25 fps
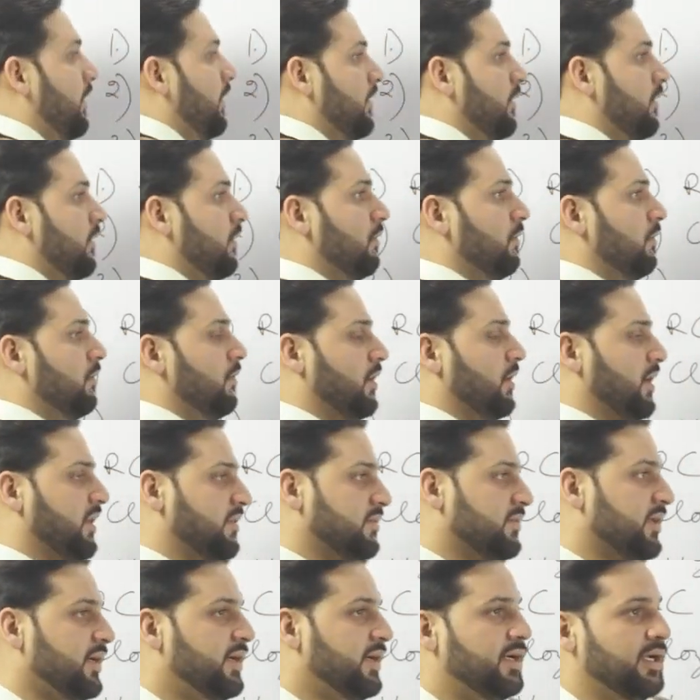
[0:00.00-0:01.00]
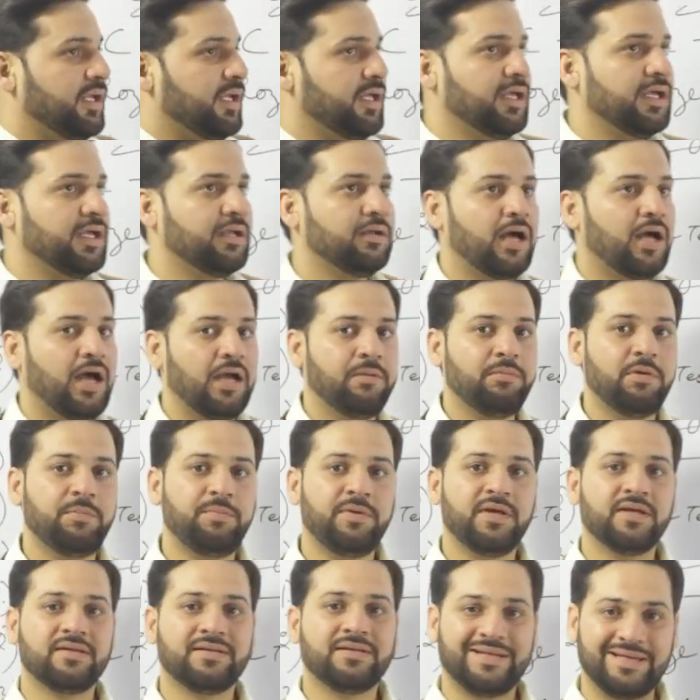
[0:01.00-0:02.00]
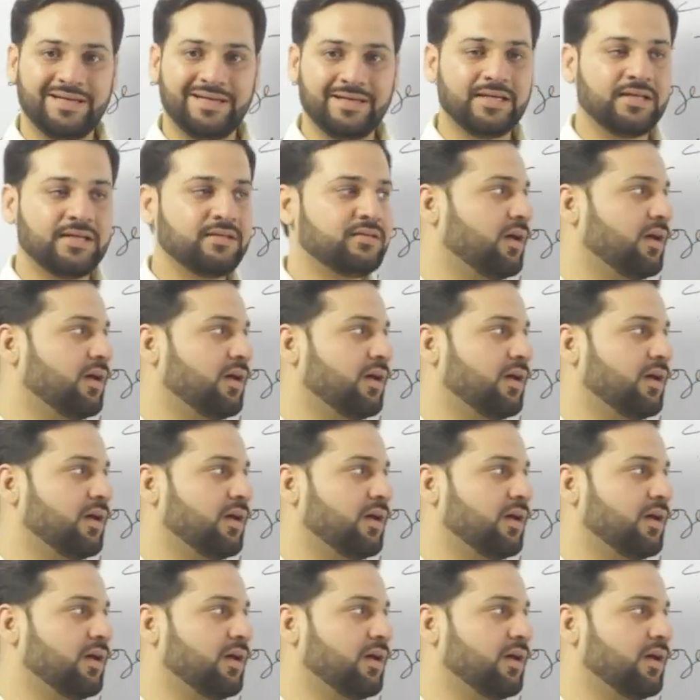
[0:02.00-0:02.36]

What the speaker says: And recently in IBPS clerk